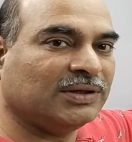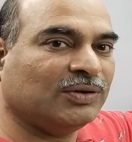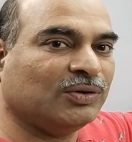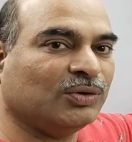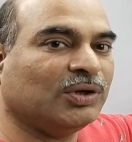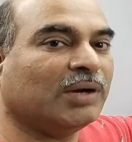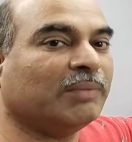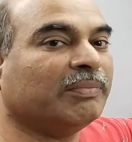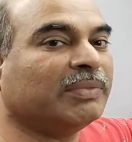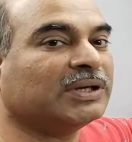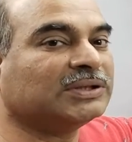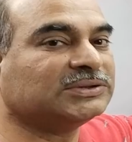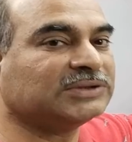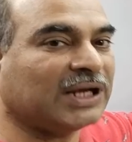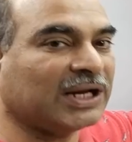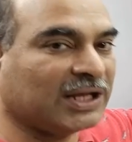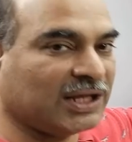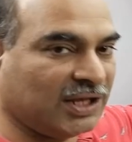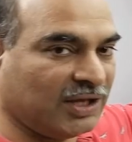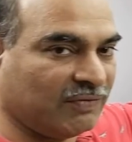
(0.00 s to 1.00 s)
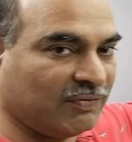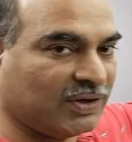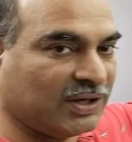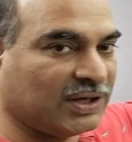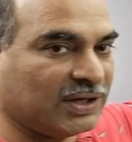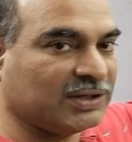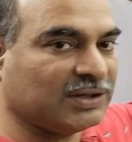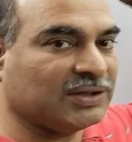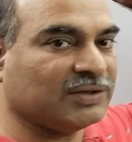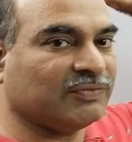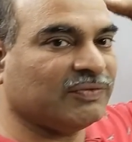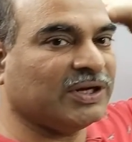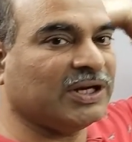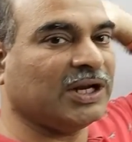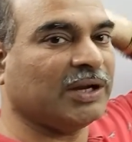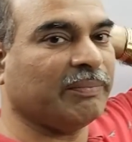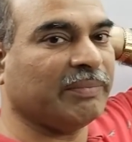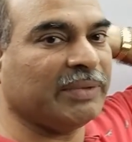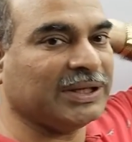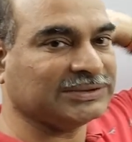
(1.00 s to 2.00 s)
Two numbers are given. One
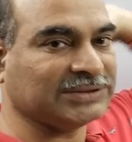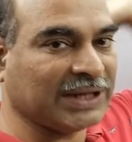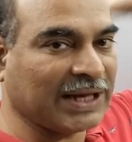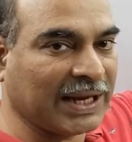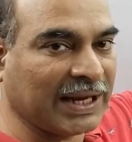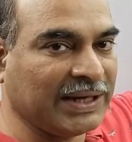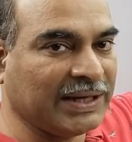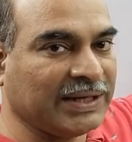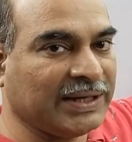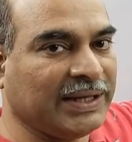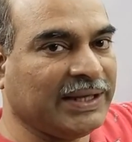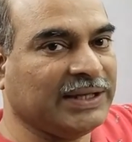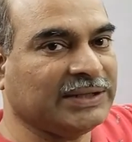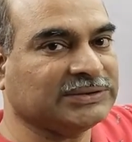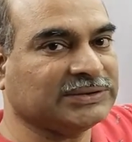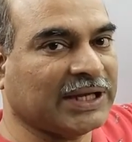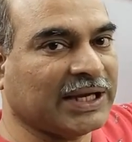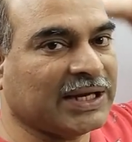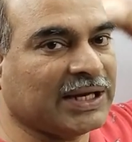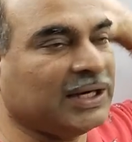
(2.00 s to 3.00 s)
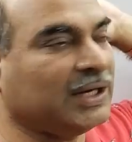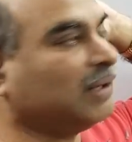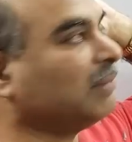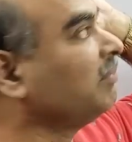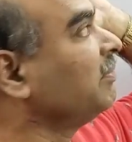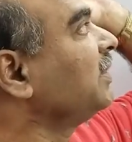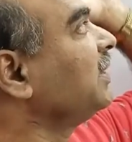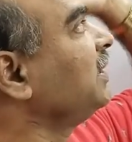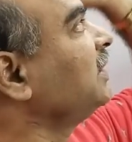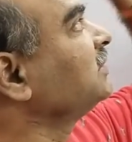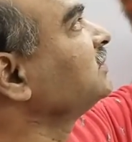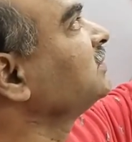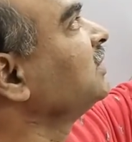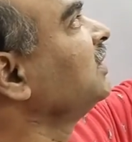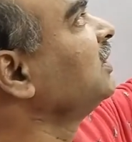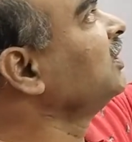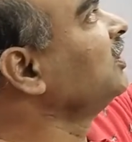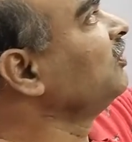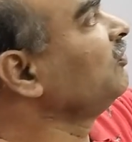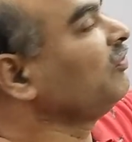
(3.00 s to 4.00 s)
number is 90, second number is
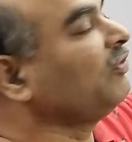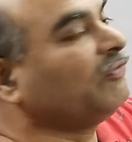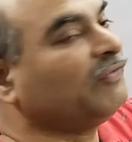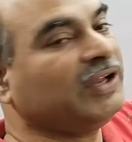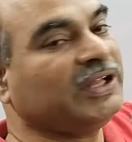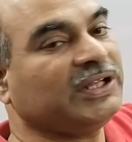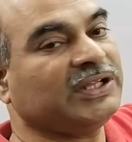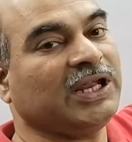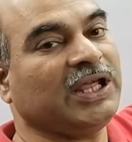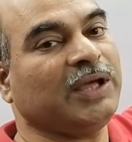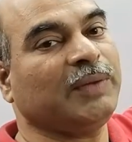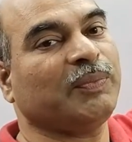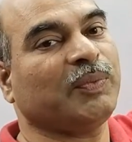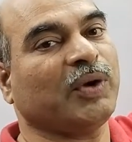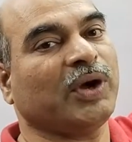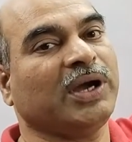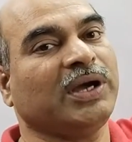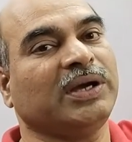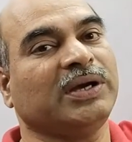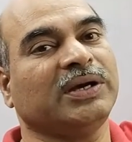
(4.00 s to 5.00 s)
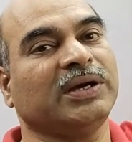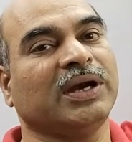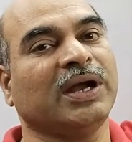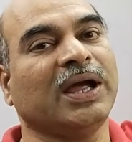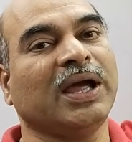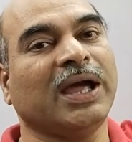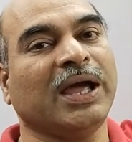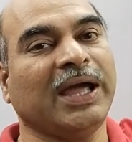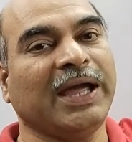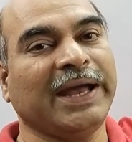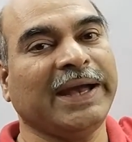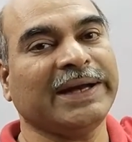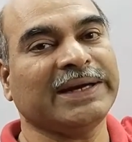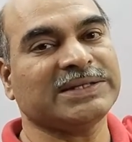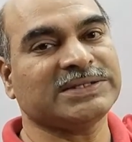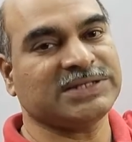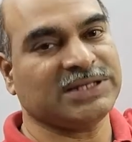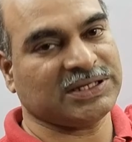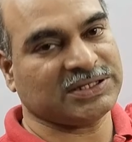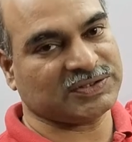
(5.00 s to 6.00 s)

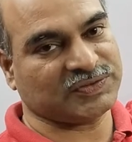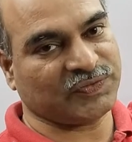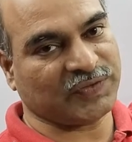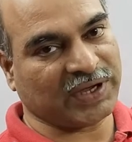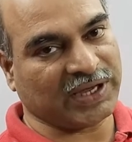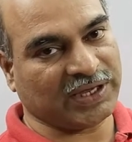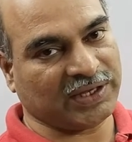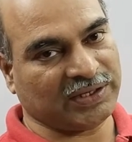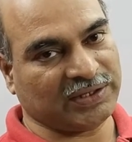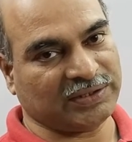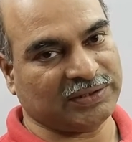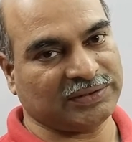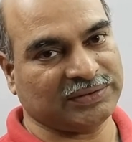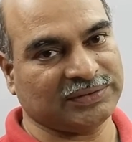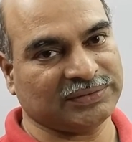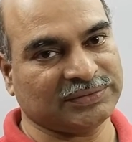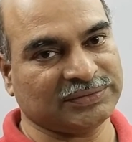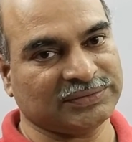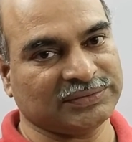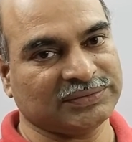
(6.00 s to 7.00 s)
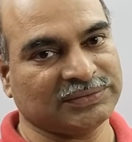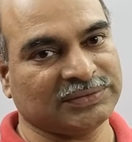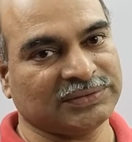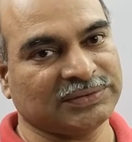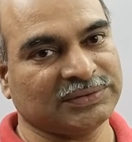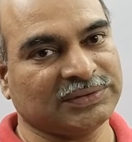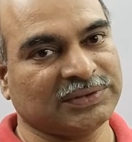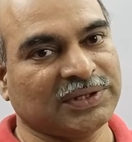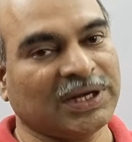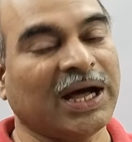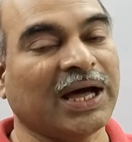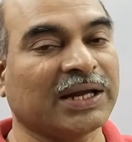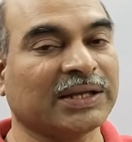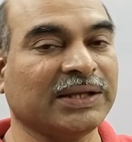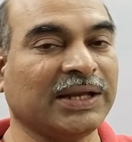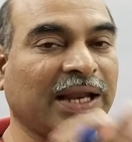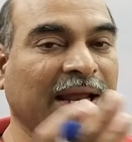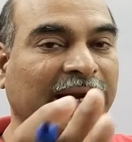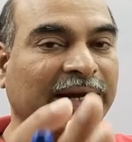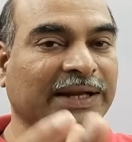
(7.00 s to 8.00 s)
53.865. Are
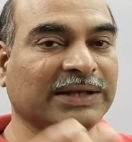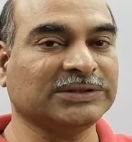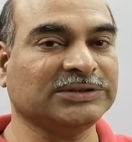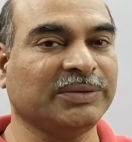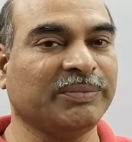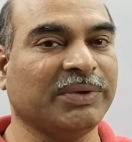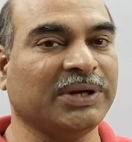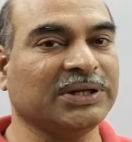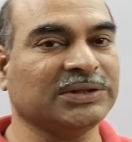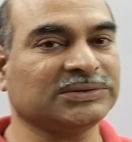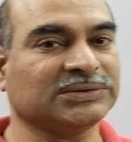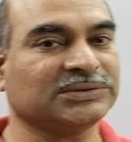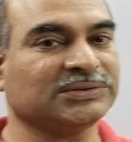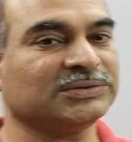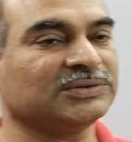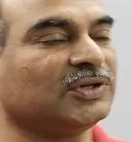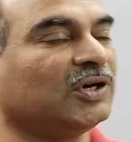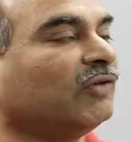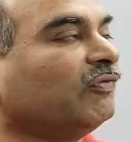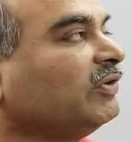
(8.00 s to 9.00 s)
they like decimals?